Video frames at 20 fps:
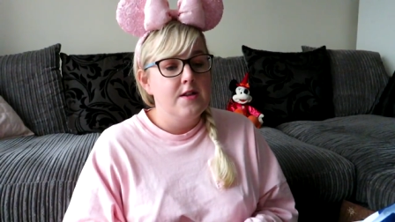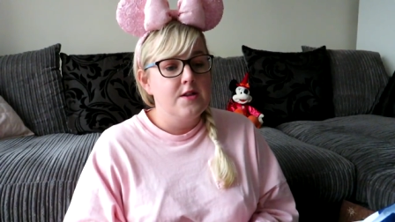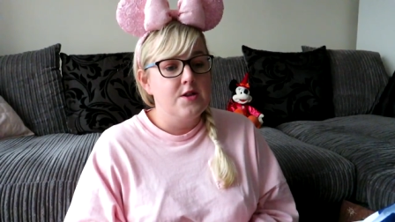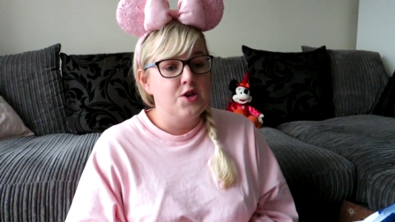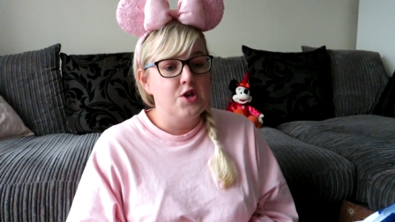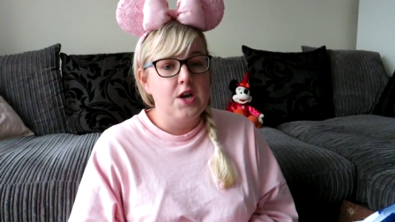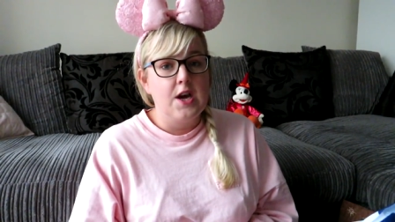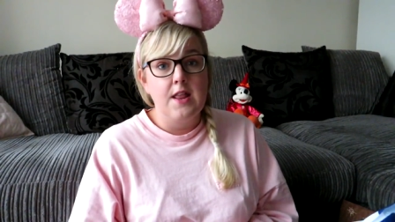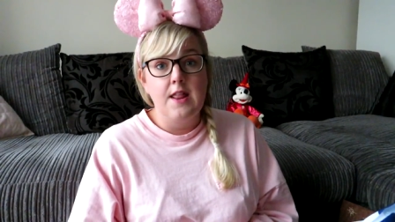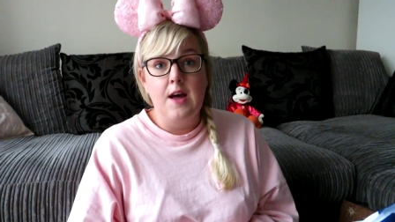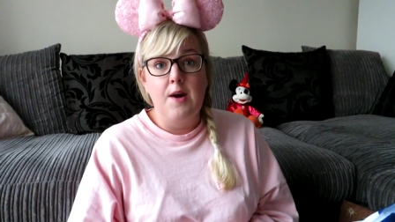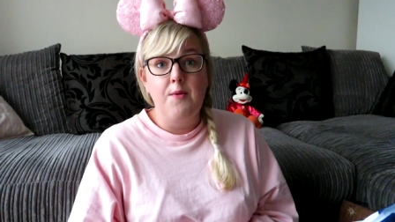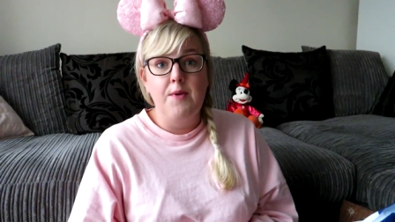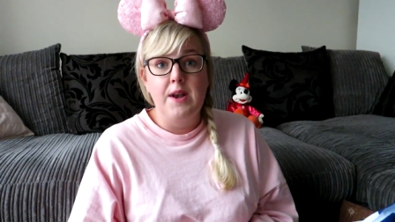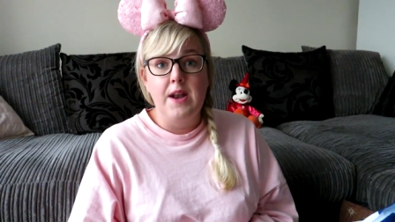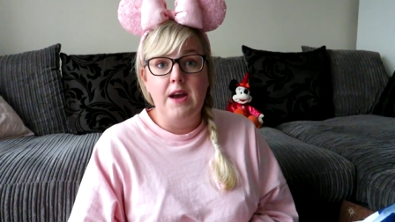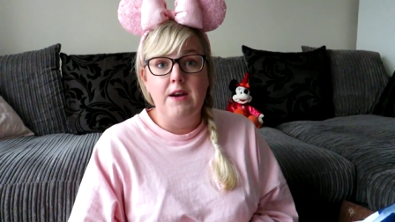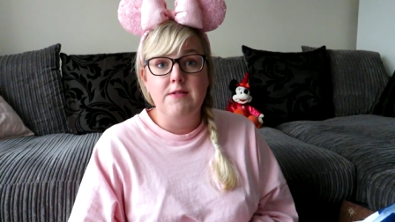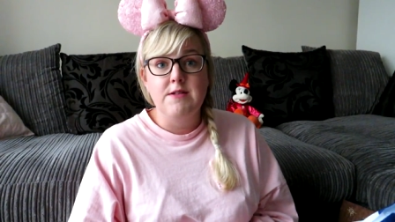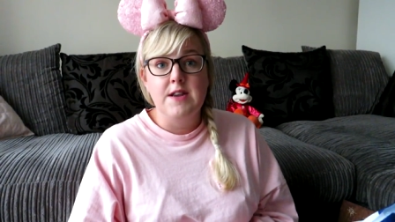To check that
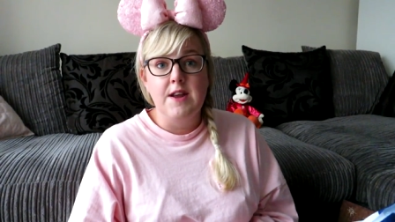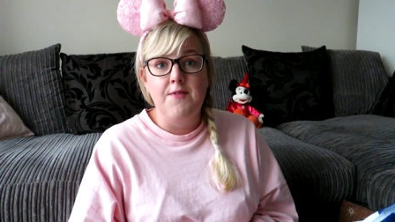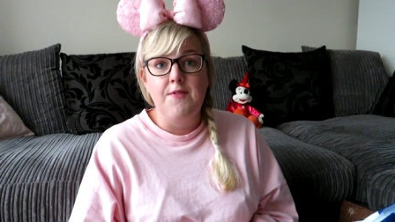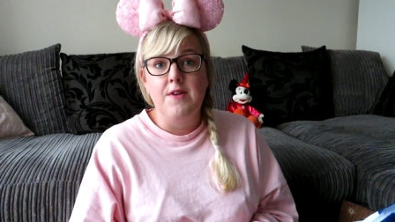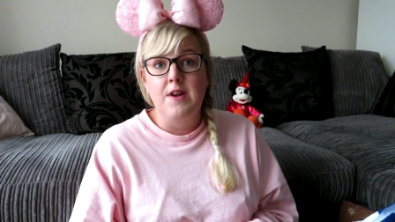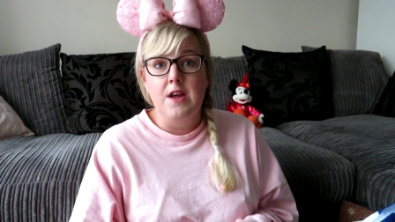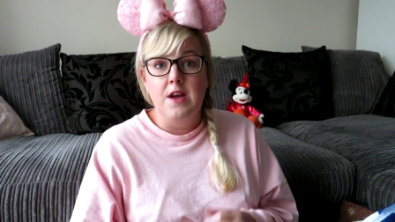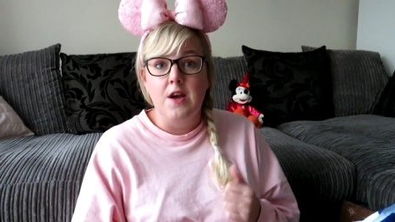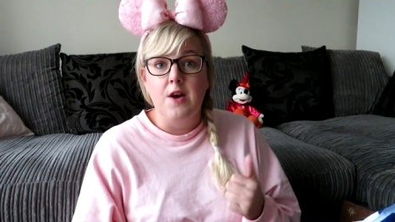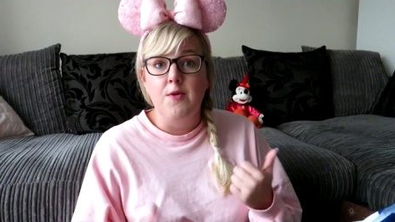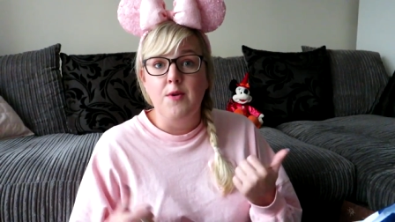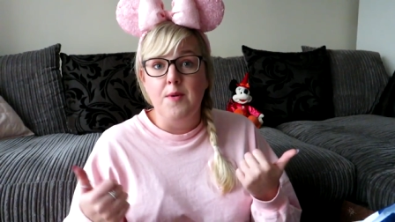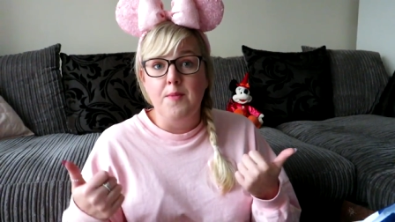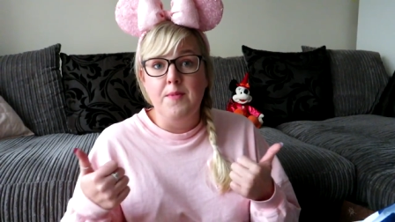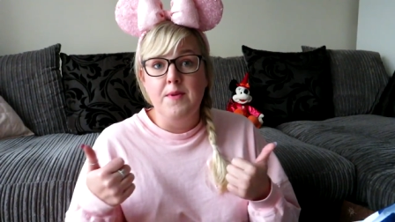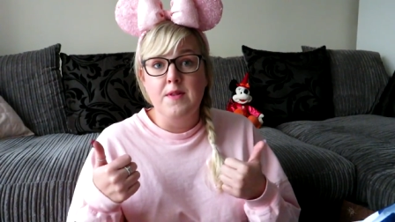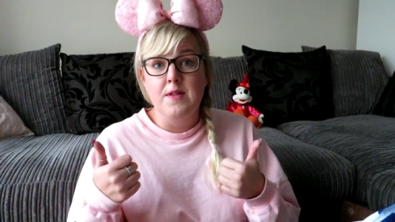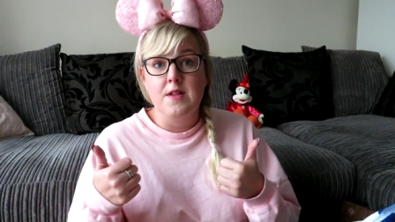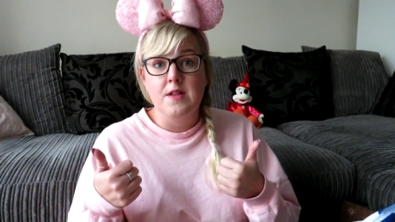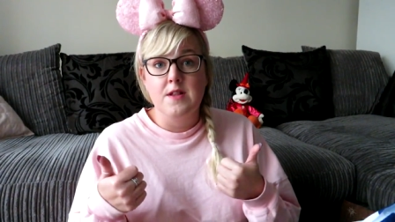one out definitely go
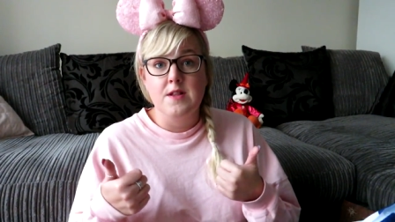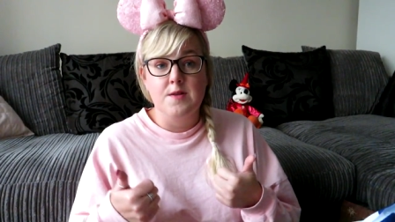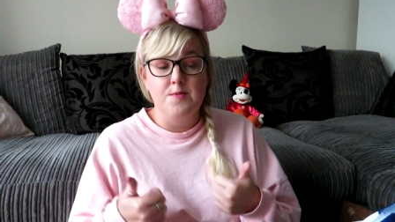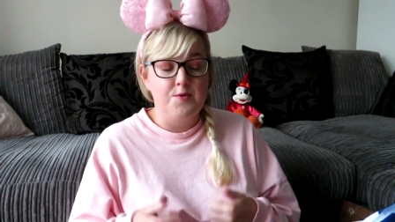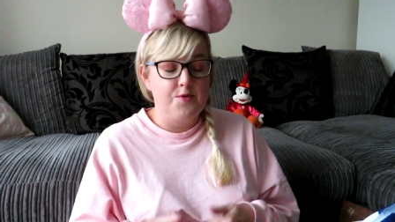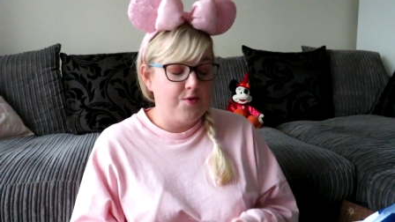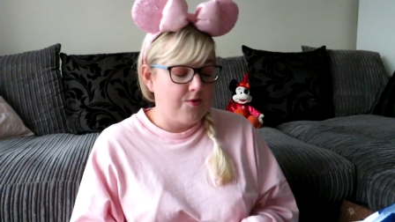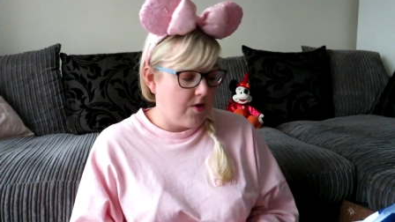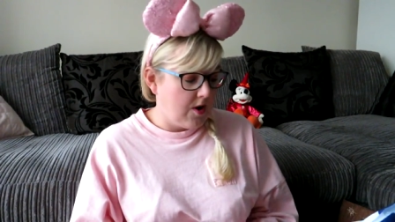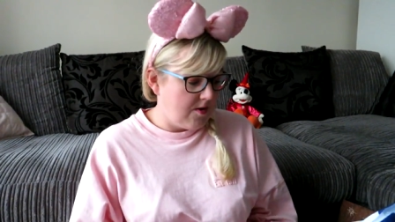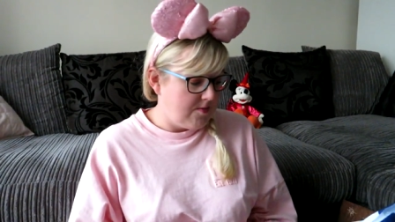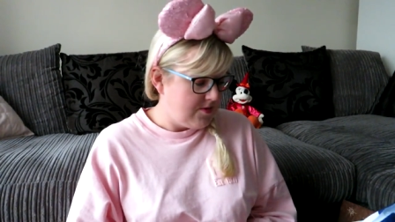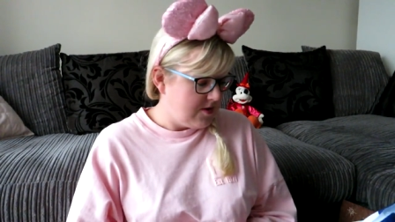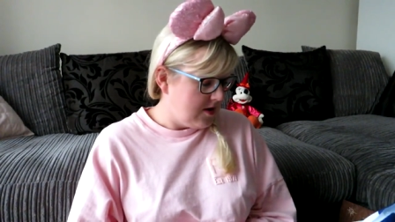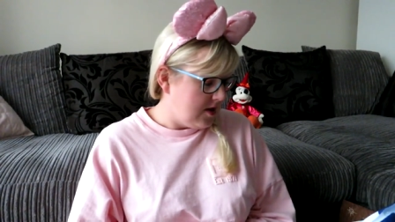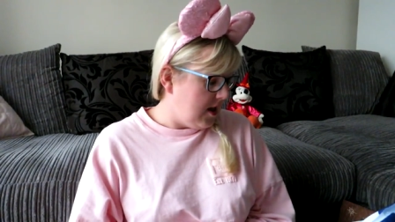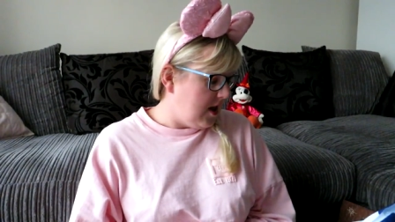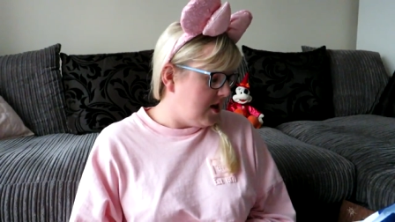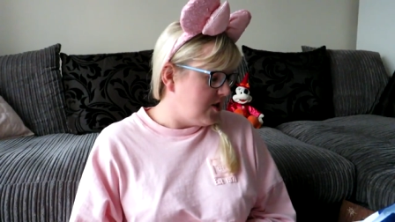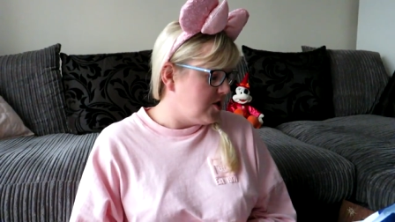up and subscribe
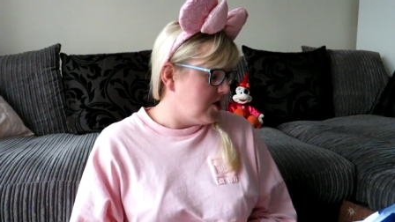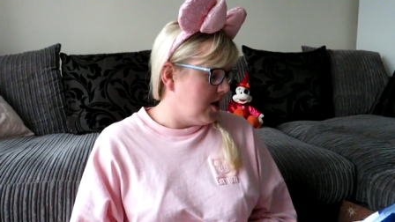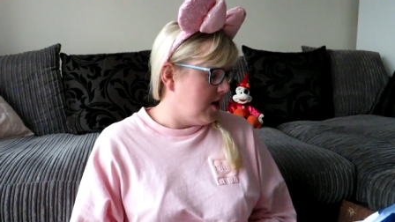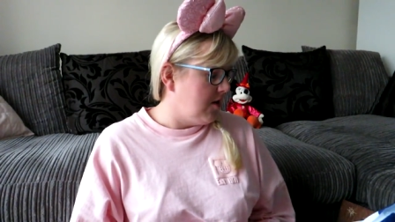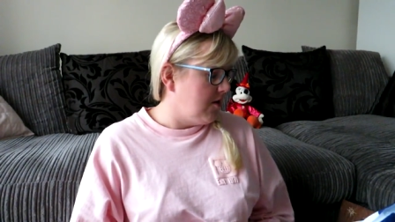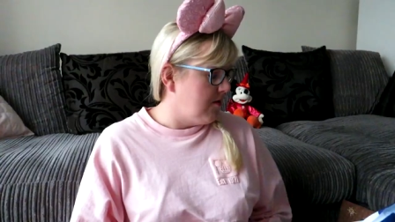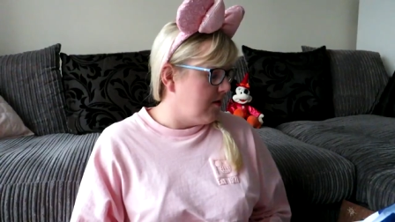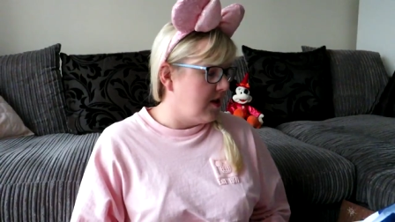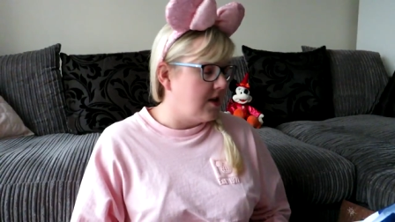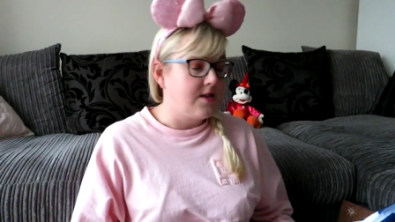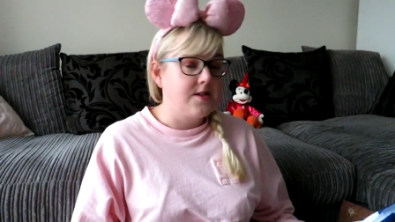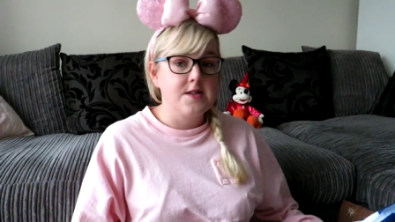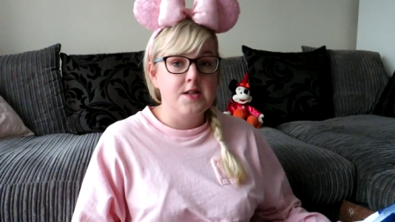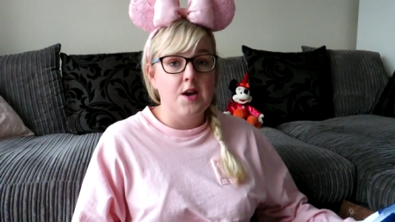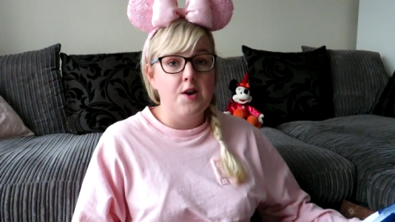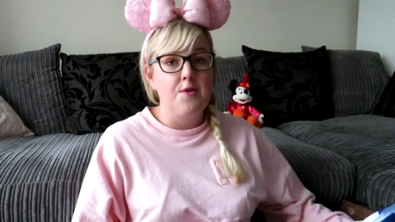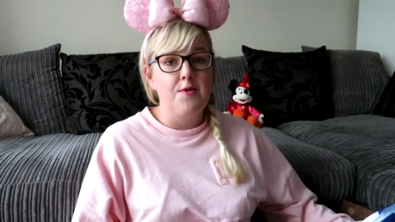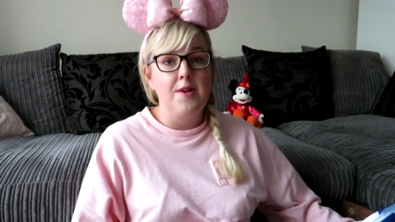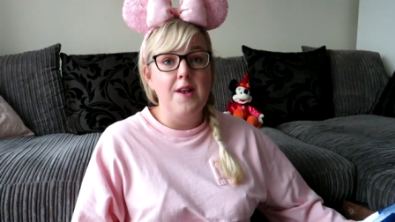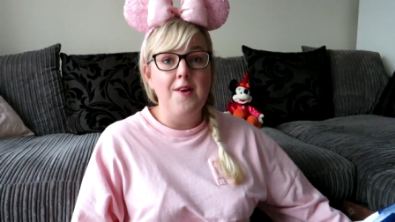to their channel they're
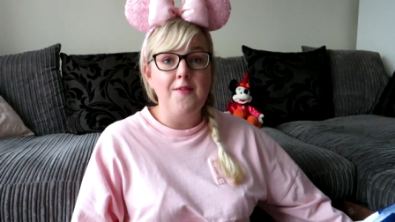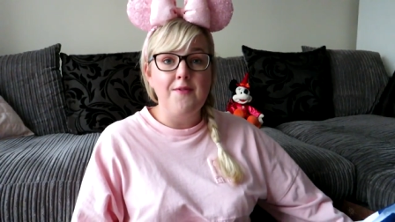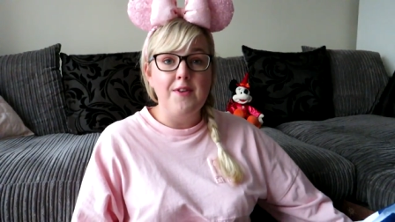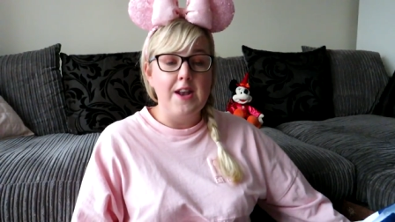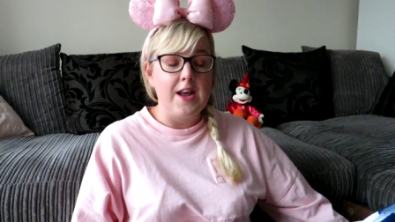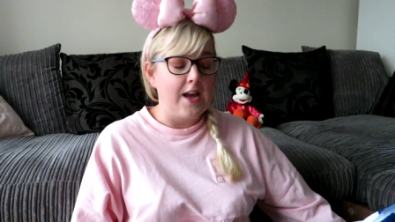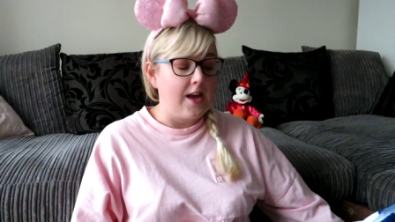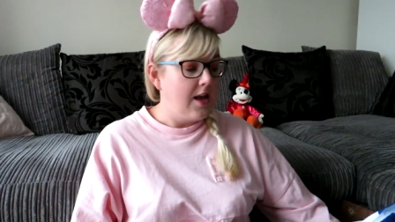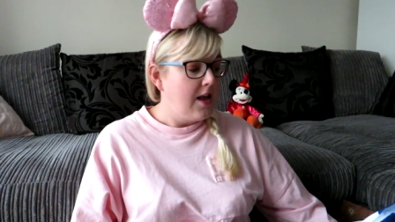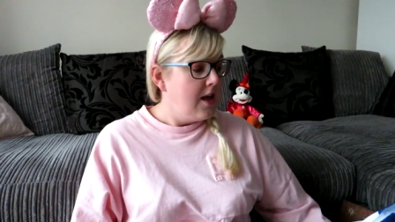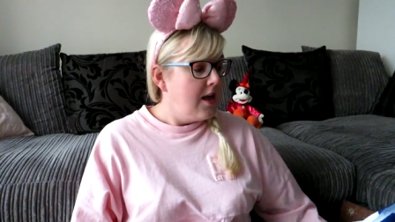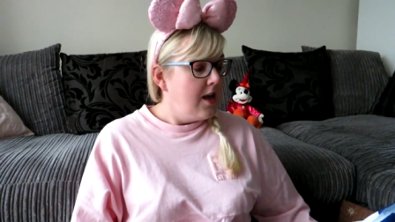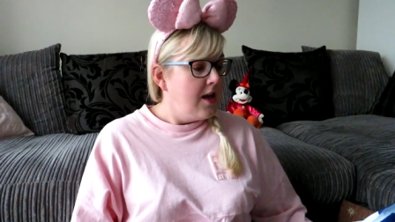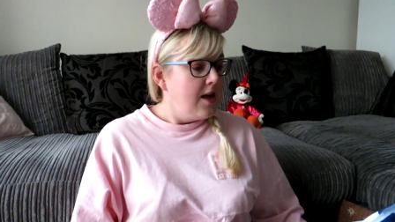so lovely